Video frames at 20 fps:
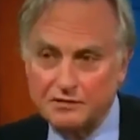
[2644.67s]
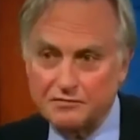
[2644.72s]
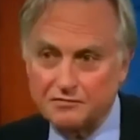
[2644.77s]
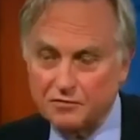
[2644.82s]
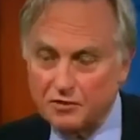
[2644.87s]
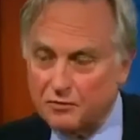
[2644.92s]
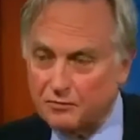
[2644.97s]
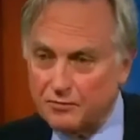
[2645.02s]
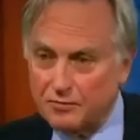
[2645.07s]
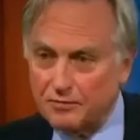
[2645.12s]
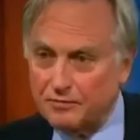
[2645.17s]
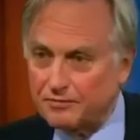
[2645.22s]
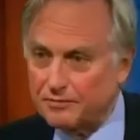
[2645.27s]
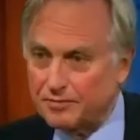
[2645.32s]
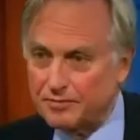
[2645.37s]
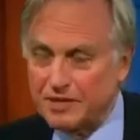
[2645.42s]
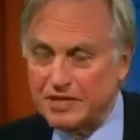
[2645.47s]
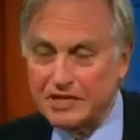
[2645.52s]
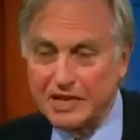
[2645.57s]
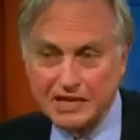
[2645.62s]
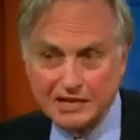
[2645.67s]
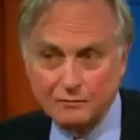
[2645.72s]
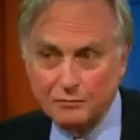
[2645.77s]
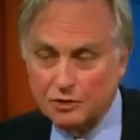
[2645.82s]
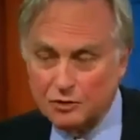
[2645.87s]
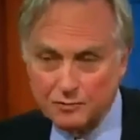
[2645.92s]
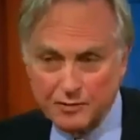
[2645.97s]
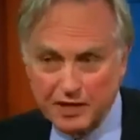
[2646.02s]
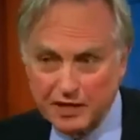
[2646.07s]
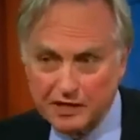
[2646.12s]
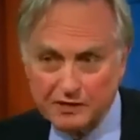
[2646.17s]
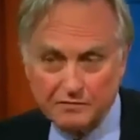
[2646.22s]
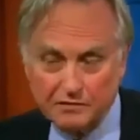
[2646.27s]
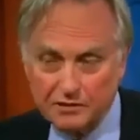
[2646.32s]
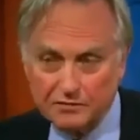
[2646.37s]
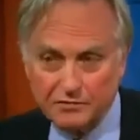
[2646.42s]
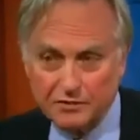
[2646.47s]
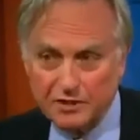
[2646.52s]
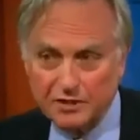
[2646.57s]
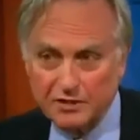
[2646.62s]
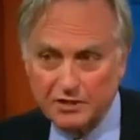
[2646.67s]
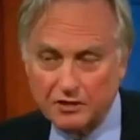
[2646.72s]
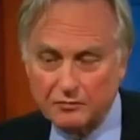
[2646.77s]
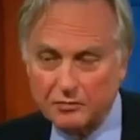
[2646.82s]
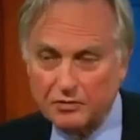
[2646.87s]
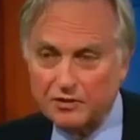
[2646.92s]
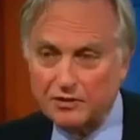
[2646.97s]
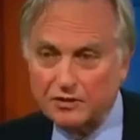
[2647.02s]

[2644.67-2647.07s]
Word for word: from an animal's behavior, for example.